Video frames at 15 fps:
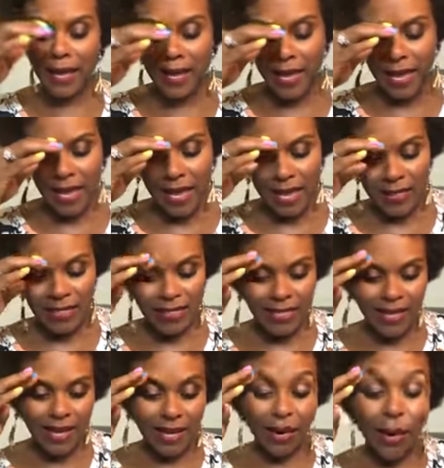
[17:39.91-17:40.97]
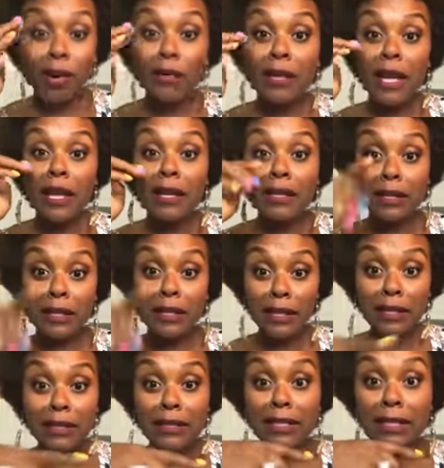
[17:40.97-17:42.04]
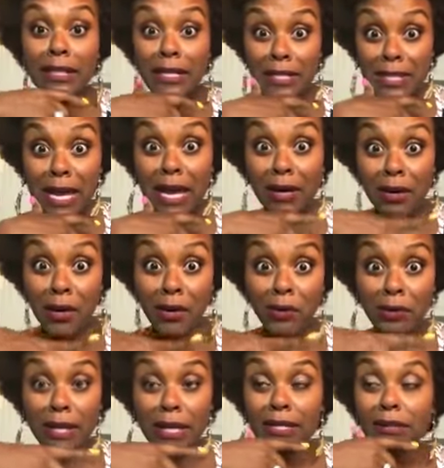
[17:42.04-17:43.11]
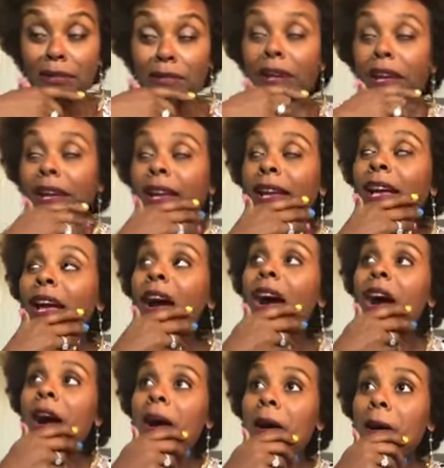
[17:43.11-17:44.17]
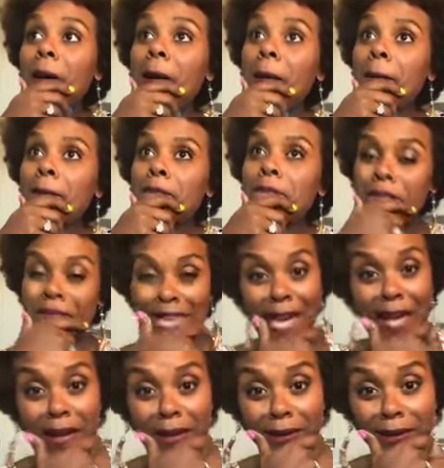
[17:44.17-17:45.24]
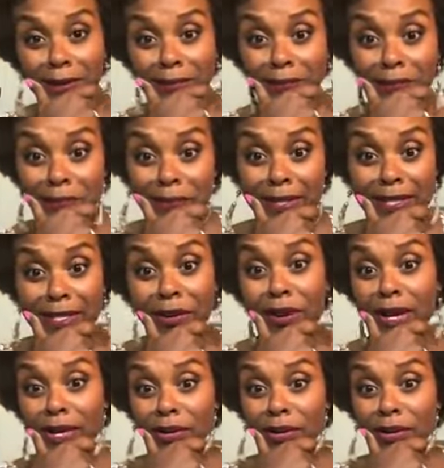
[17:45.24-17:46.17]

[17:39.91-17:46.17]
that all that glitters is not gold. That's correct. Yeah. So, anywho,